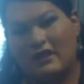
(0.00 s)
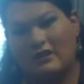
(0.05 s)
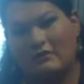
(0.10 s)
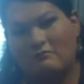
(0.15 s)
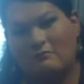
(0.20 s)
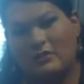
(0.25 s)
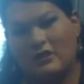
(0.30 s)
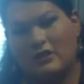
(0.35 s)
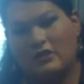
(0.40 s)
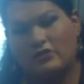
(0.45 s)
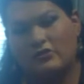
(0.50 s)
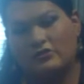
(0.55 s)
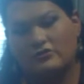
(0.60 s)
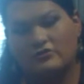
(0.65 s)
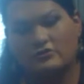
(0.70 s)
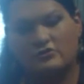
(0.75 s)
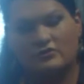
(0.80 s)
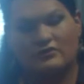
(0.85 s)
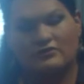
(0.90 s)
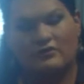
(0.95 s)

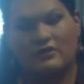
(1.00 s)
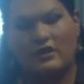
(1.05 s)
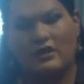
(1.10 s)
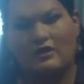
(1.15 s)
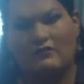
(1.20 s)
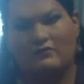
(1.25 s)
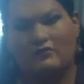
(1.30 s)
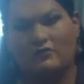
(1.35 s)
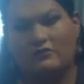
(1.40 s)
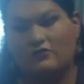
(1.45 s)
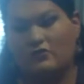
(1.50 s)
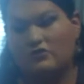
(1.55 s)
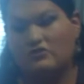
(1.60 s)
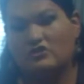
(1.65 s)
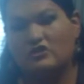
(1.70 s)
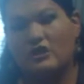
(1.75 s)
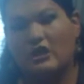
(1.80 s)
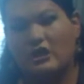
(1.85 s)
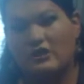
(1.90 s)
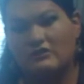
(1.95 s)
nightmares, or if your
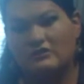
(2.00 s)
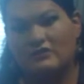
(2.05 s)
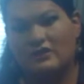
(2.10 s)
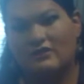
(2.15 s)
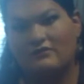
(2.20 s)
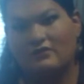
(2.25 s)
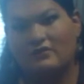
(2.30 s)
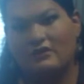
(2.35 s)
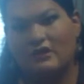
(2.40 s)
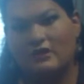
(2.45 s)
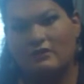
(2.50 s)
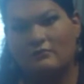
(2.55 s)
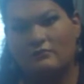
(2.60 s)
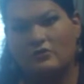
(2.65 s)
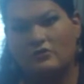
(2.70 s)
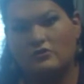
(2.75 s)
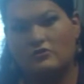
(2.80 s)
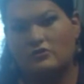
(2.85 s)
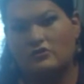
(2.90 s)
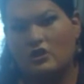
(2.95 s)
child is having
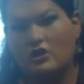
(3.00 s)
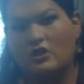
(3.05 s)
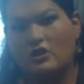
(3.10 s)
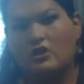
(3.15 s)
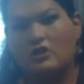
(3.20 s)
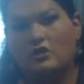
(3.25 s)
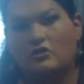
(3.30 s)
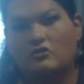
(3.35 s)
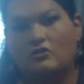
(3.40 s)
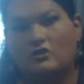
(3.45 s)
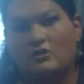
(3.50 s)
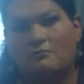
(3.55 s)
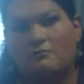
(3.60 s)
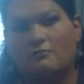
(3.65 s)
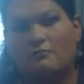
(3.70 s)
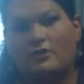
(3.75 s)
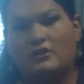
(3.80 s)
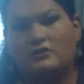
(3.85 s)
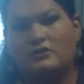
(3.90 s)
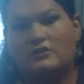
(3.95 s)
nightmares, you can
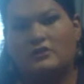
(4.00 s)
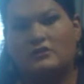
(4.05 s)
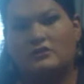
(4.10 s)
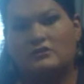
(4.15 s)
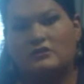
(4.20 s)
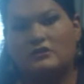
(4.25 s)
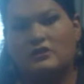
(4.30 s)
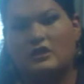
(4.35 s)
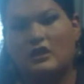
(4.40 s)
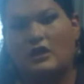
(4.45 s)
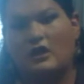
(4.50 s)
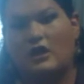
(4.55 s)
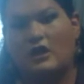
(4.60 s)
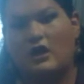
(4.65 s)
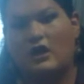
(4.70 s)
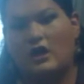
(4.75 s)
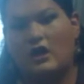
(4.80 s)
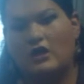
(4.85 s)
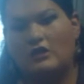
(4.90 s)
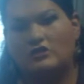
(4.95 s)
put this
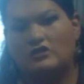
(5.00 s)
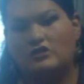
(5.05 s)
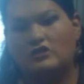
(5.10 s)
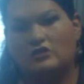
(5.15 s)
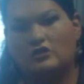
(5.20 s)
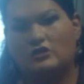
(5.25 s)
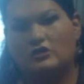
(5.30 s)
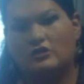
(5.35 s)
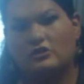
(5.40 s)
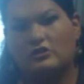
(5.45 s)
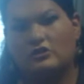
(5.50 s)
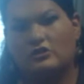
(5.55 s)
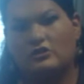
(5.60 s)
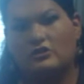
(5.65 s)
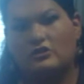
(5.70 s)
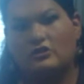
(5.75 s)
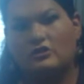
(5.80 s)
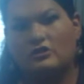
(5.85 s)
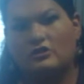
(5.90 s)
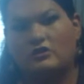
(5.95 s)
under
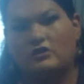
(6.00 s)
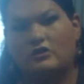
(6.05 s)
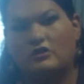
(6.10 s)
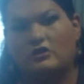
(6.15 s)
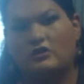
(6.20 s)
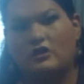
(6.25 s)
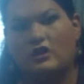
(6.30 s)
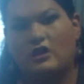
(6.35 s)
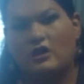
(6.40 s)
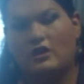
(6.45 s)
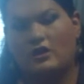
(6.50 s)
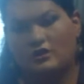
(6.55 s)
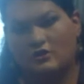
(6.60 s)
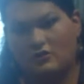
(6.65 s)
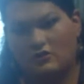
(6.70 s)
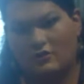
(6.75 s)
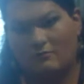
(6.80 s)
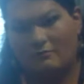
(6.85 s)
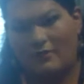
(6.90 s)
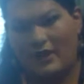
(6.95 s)

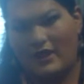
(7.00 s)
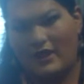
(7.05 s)
your